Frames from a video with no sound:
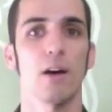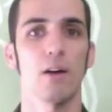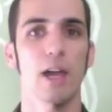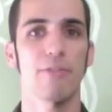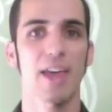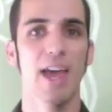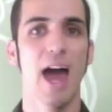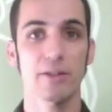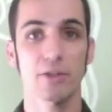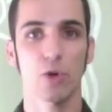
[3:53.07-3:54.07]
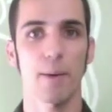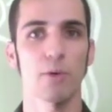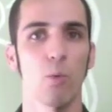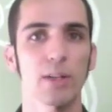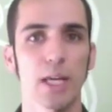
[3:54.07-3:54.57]
if they had to describe
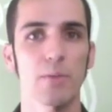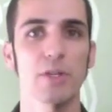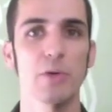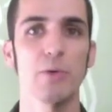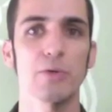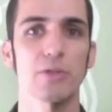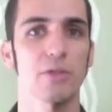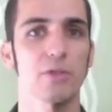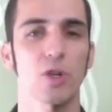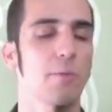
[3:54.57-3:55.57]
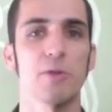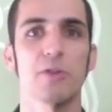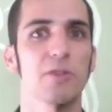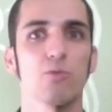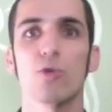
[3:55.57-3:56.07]
you, what they would use to describe you.
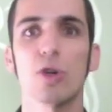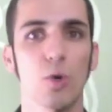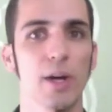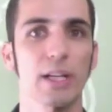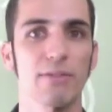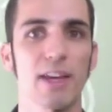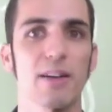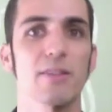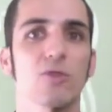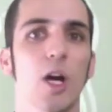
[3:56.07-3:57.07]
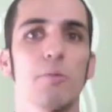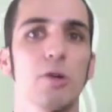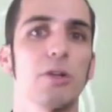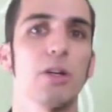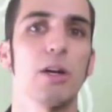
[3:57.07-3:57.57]
Just real quick, if they had to describe you
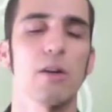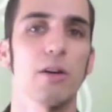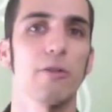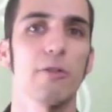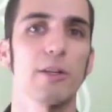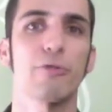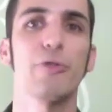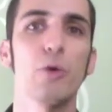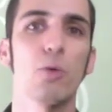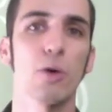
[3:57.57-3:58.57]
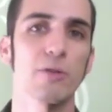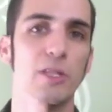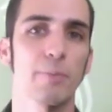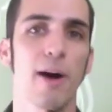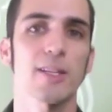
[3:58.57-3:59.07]
in as few words
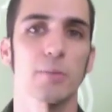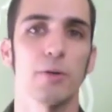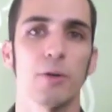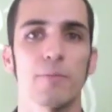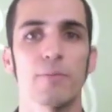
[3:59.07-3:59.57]
as possible.